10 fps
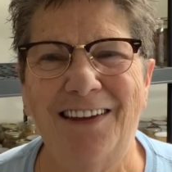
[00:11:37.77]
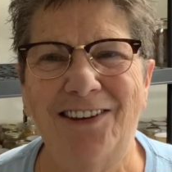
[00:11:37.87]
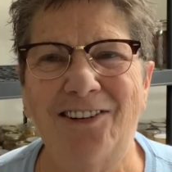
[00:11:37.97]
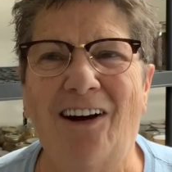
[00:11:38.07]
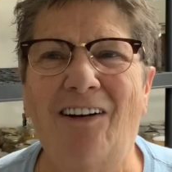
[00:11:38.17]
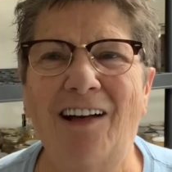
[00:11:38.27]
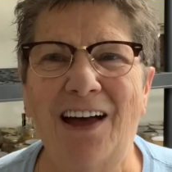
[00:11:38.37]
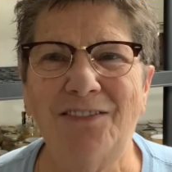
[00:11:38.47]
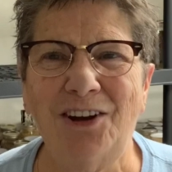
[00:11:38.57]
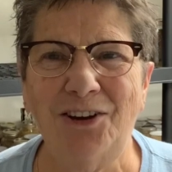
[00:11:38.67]
You all
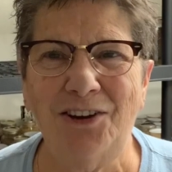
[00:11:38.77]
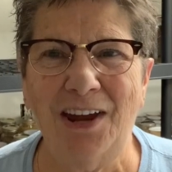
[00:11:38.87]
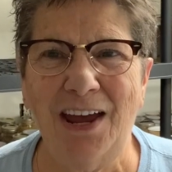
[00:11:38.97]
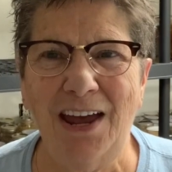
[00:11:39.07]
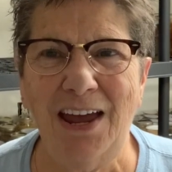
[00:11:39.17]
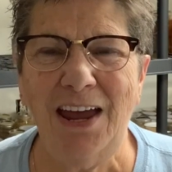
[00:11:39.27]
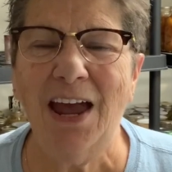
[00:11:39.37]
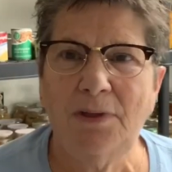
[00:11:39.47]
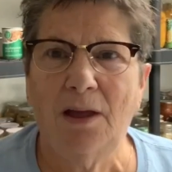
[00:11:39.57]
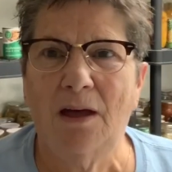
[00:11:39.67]
have a good day.
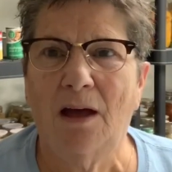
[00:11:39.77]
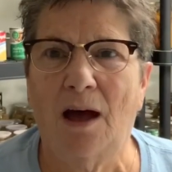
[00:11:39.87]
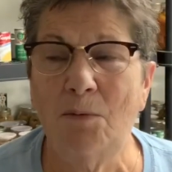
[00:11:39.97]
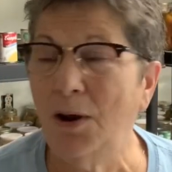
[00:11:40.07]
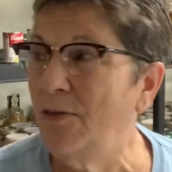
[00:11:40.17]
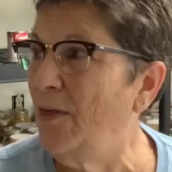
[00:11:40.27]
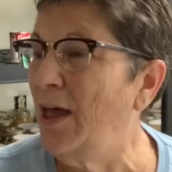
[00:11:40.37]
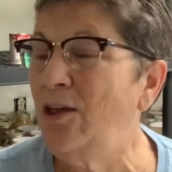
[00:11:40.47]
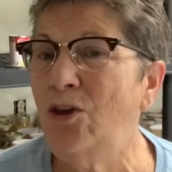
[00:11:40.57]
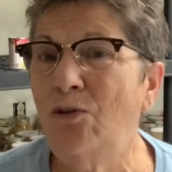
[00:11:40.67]
I want to
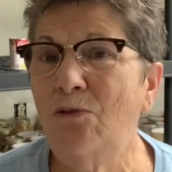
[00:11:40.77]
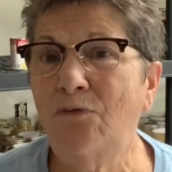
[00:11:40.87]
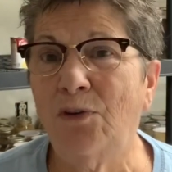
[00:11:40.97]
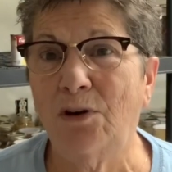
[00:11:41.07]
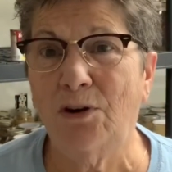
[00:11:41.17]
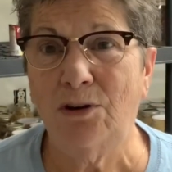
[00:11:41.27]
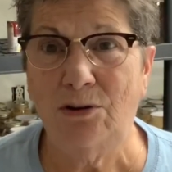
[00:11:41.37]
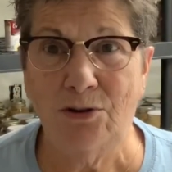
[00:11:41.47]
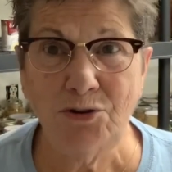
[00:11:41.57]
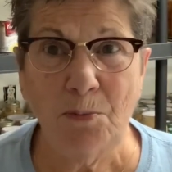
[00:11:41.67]
thank you for
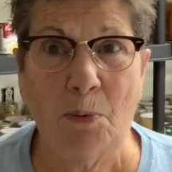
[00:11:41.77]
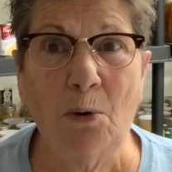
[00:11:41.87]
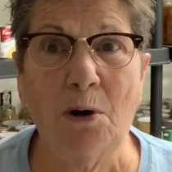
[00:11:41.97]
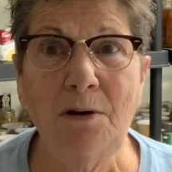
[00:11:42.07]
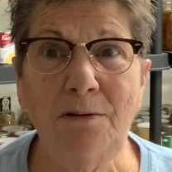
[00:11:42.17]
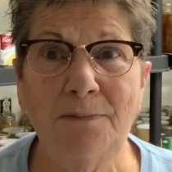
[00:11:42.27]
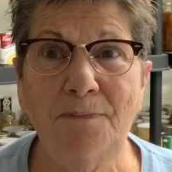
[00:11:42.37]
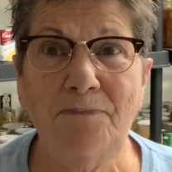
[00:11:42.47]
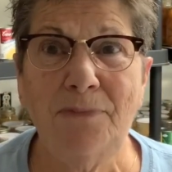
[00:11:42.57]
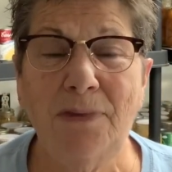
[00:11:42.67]
your support.
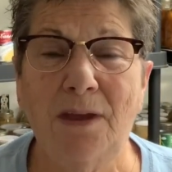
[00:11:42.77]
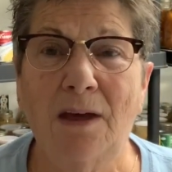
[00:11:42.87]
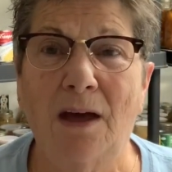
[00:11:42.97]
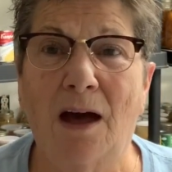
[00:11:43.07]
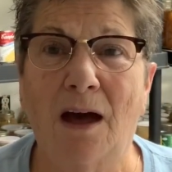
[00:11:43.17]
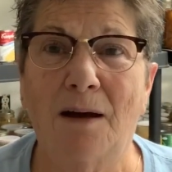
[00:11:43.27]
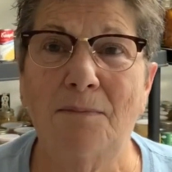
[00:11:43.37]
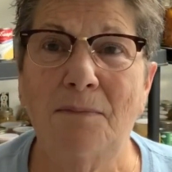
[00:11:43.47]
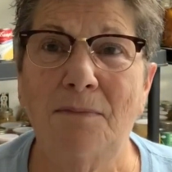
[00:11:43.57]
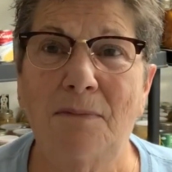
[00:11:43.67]

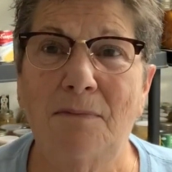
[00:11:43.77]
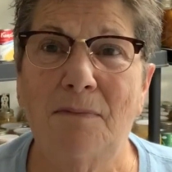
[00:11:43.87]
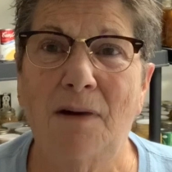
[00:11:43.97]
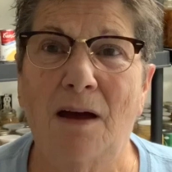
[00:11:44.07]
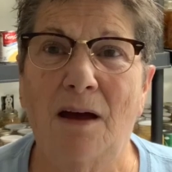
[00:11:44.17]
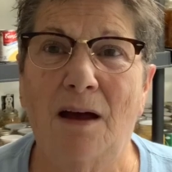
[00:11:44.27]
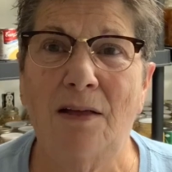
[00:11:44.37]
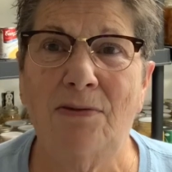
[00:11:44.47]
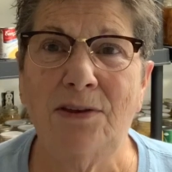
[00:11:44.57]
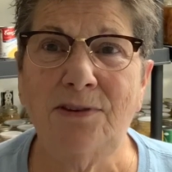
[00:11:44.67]
Um,
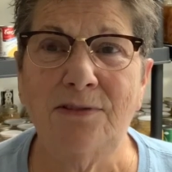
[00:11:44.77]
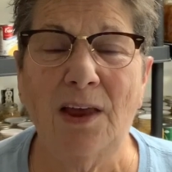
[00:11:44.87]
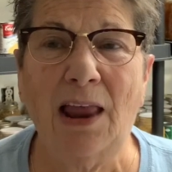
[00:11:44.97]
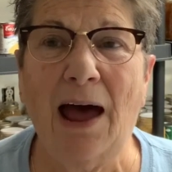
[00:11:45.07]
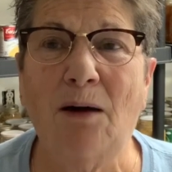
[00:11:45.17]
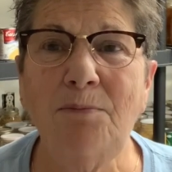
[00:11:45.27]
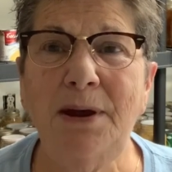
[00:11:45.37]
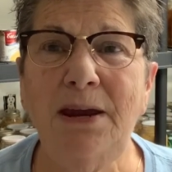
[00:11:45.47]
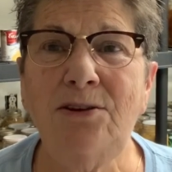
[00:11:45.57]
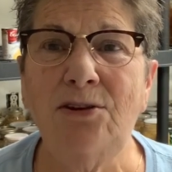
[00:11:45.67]
this has allowed
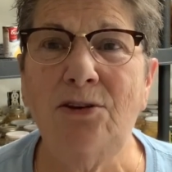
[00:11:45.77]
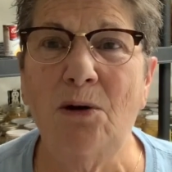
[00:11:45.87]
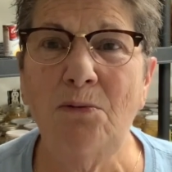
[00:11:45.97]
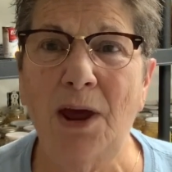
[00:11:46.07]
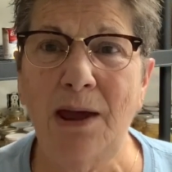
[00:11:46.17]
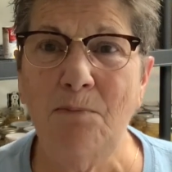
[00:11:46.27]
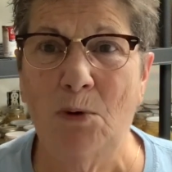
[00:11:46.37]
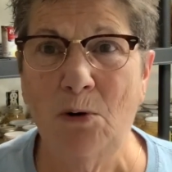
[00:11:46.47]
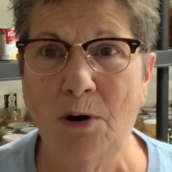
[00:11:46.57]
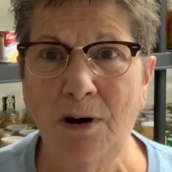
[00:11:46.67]
me to donate
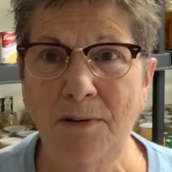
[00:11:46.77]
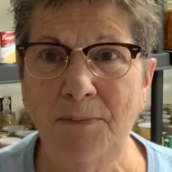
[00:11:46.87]
more,